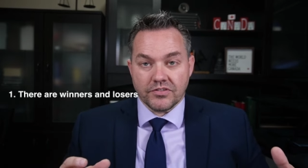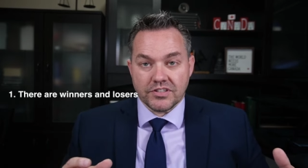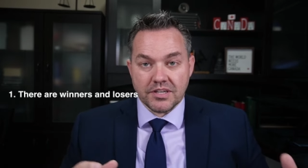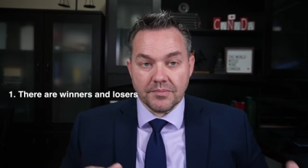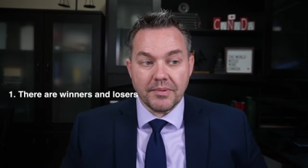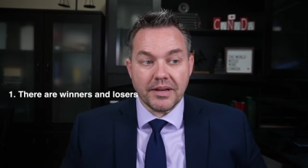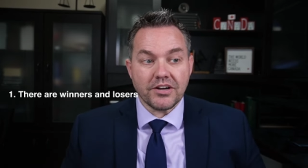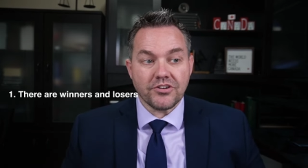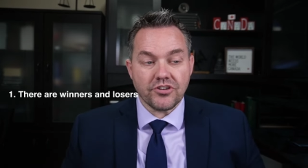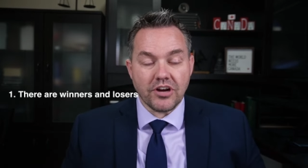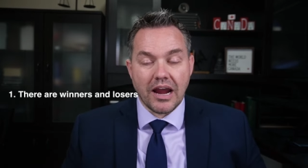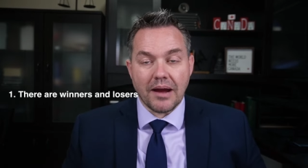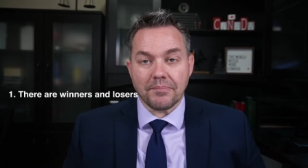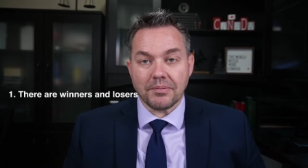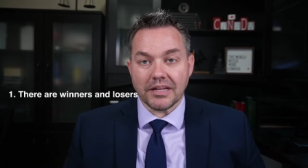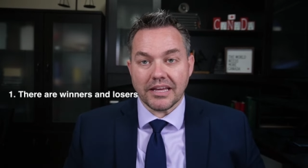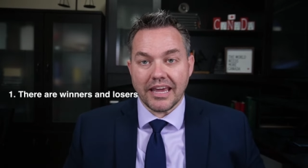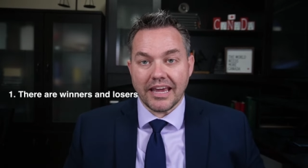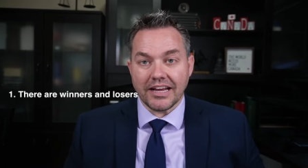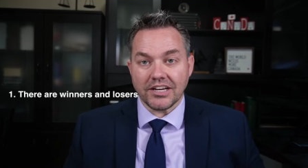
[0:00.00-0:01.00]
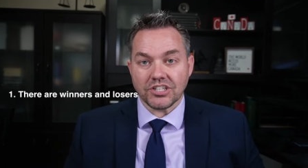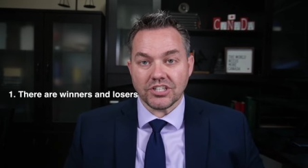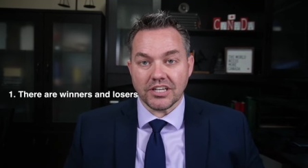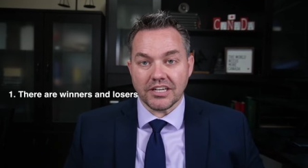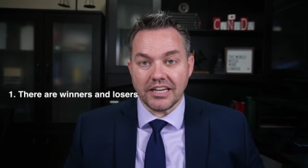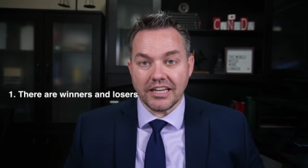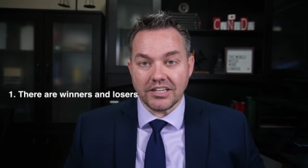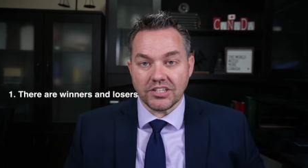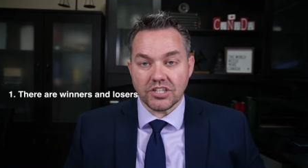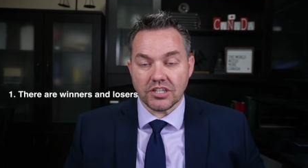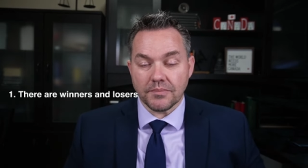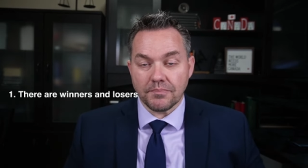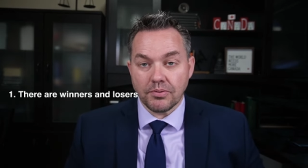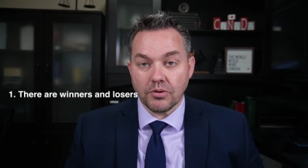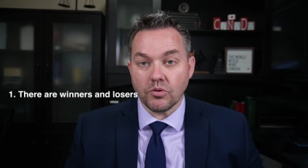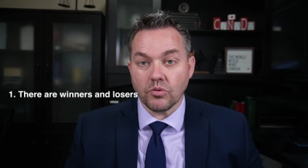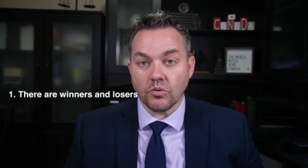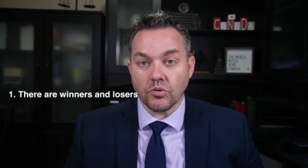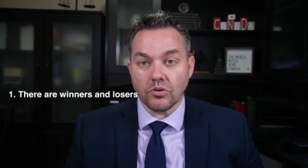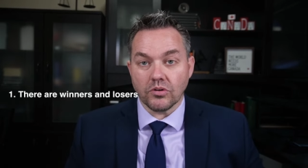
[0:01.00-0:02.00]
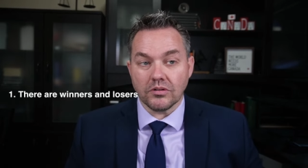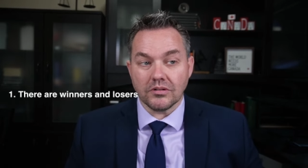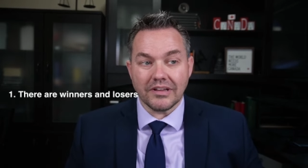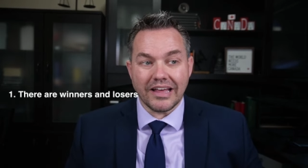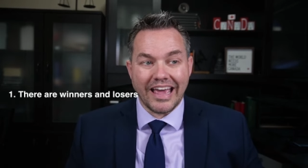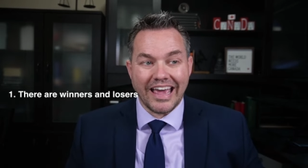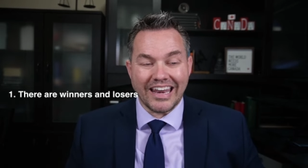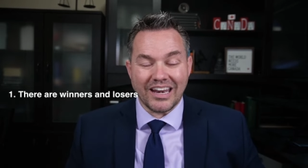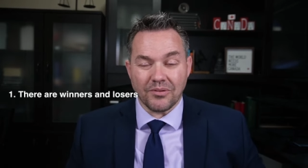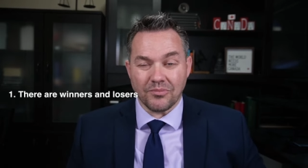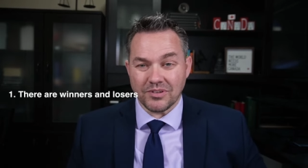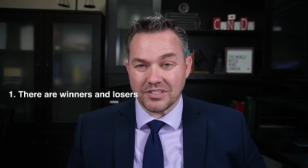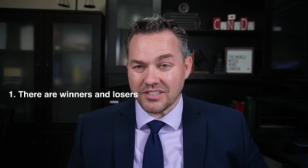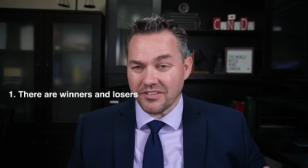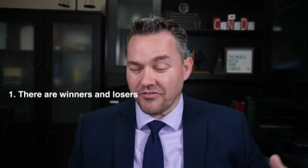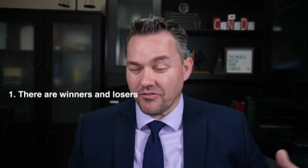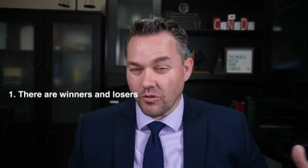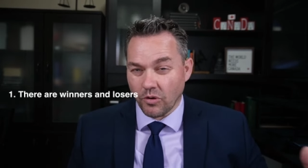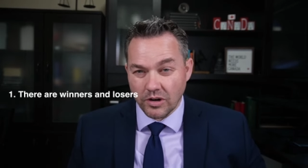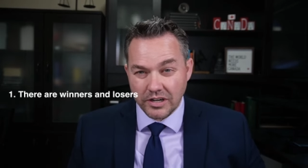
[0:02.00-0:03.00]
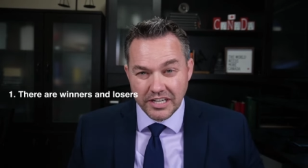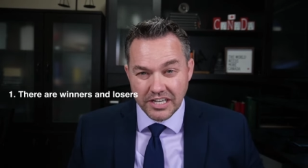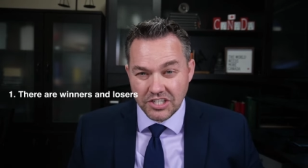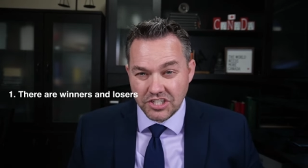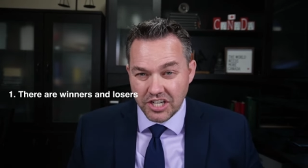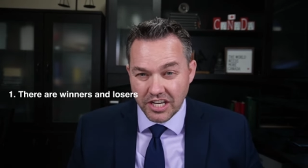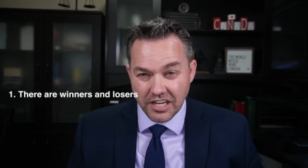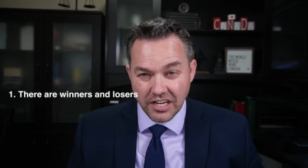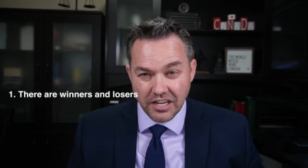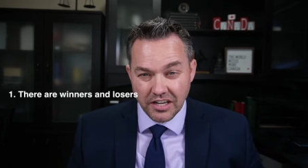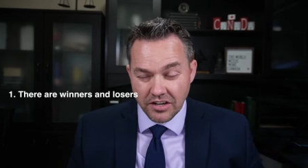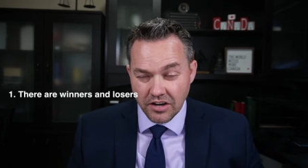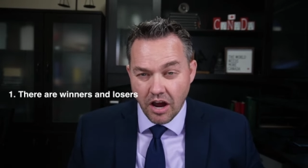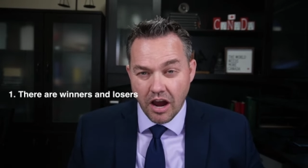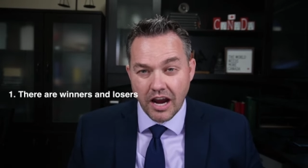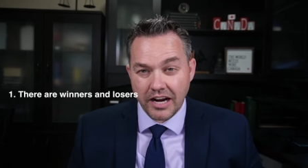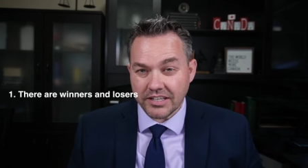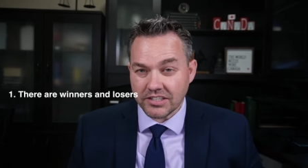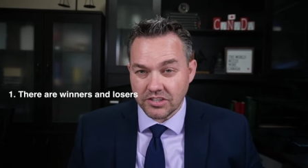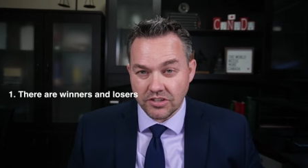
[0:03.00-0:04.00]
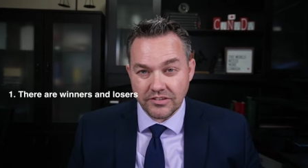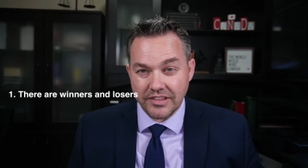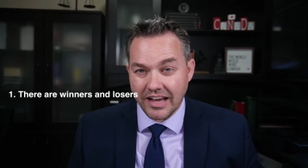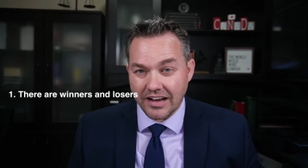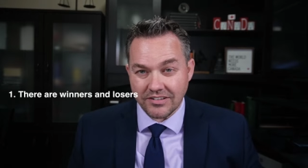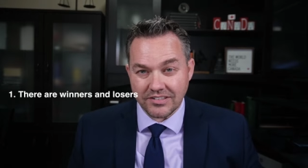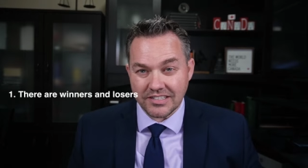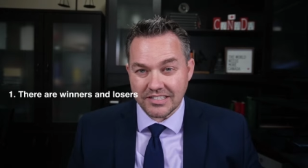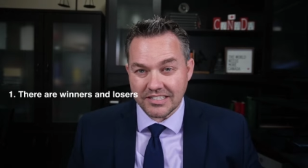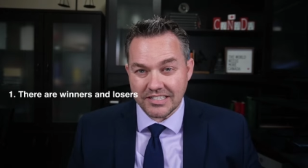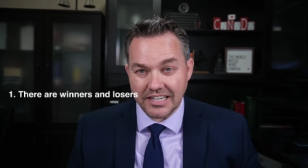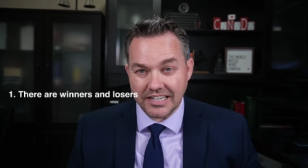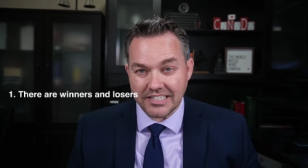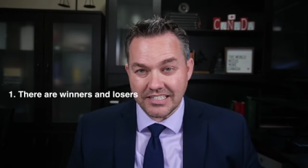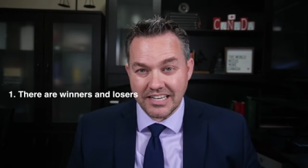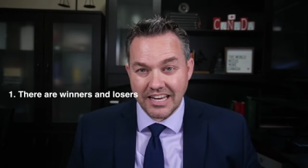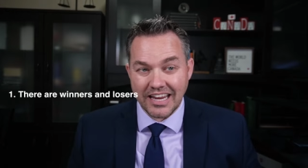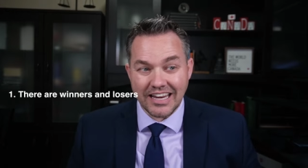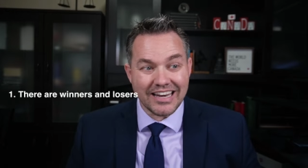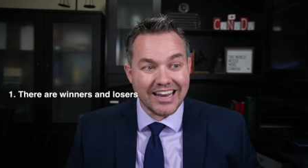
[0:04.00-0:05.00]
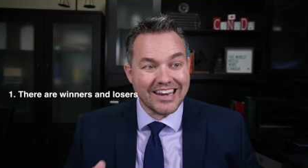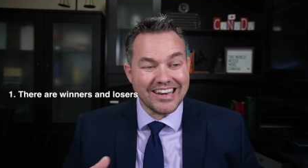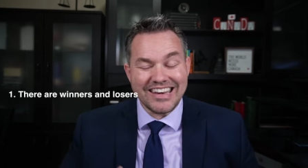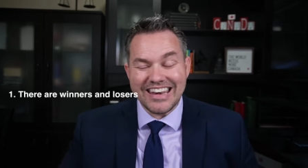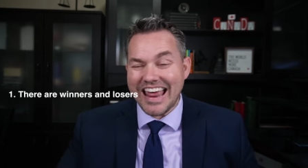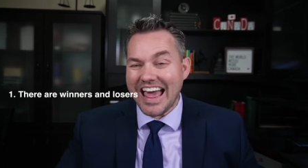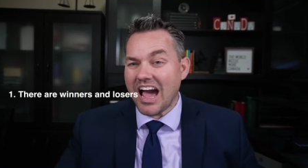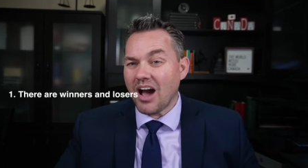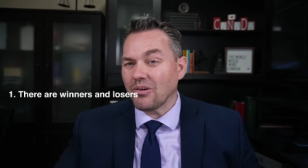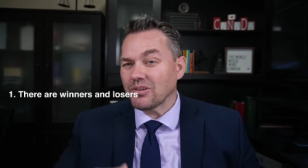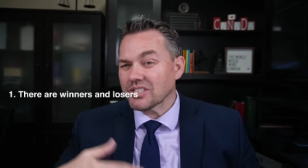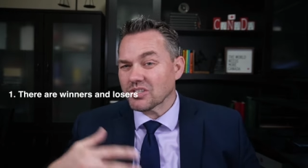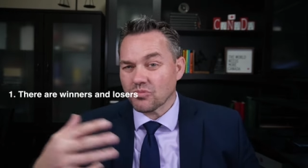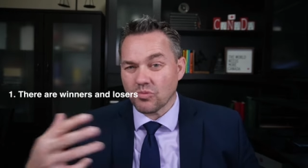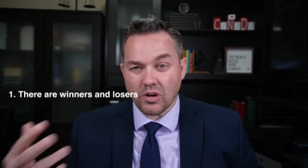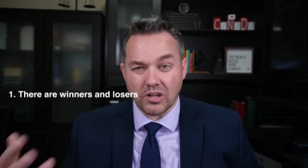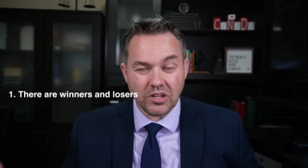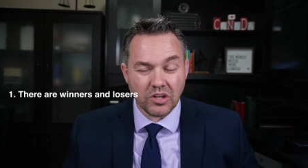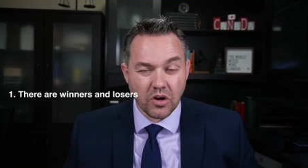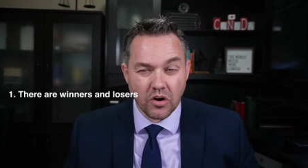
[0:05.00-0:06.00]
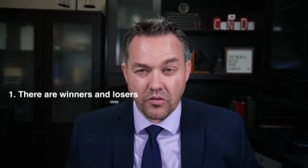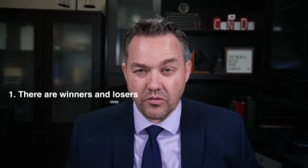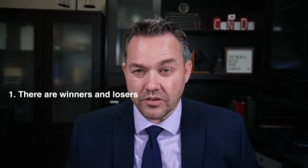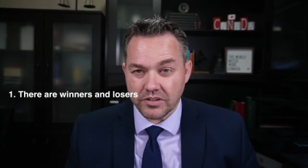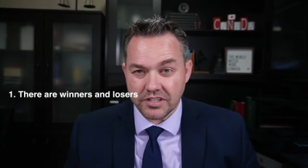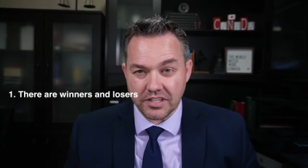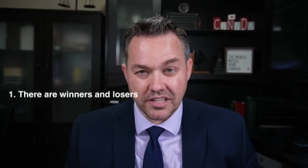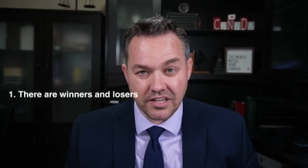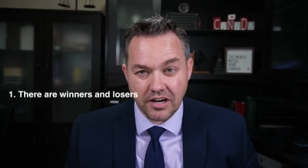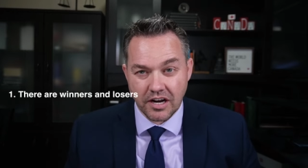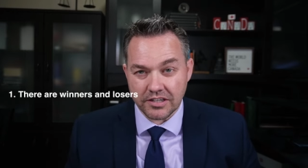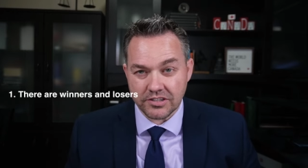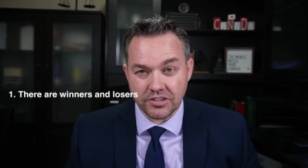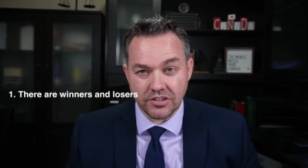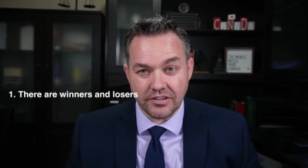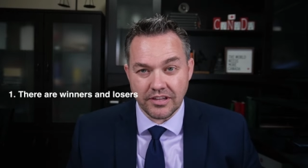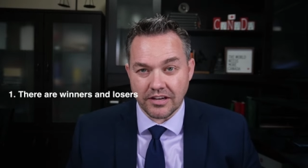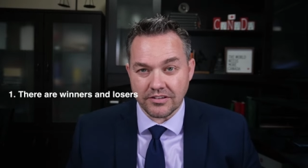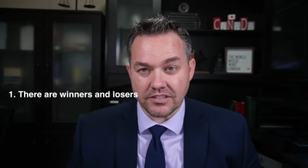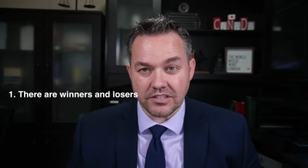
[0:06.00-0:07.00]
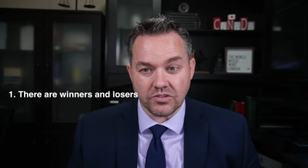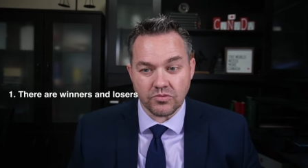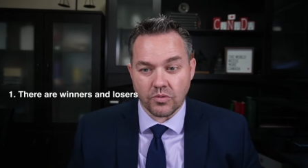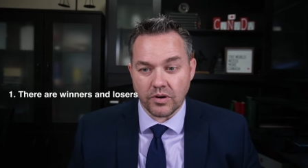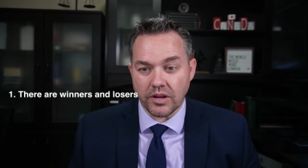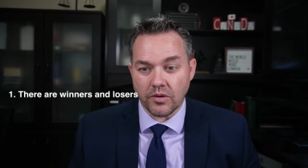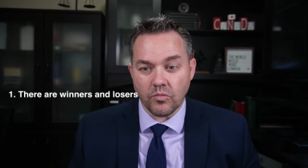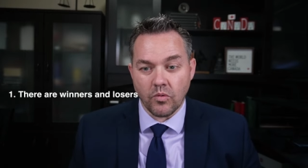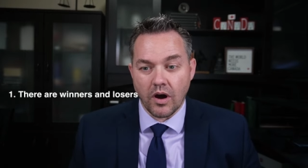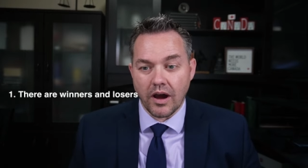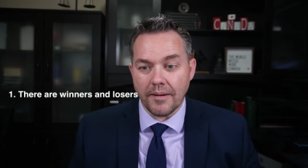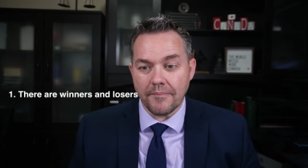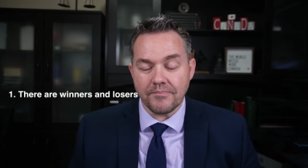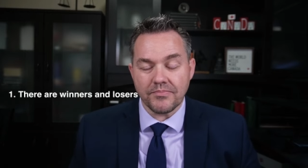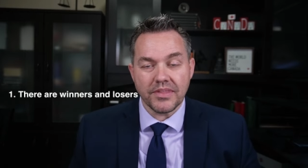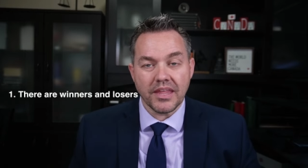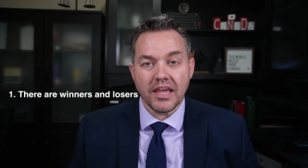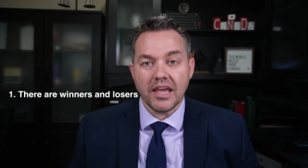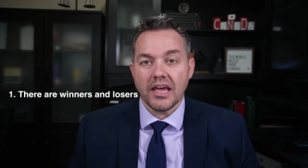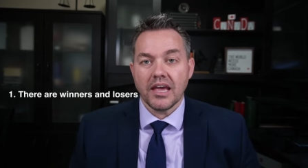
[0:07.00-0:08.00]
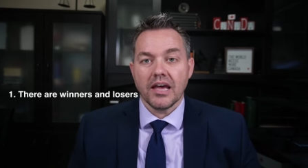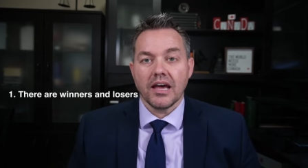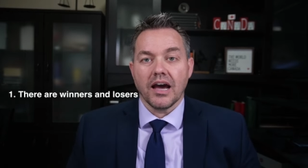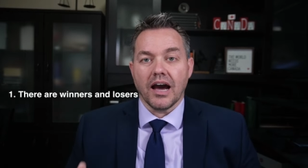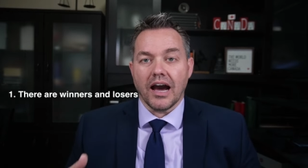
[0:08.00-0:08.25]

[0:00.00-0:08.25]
you've submitted your application into the pool and it was a four digit NOC 2016 and now it's rolling over to the NOC 2021,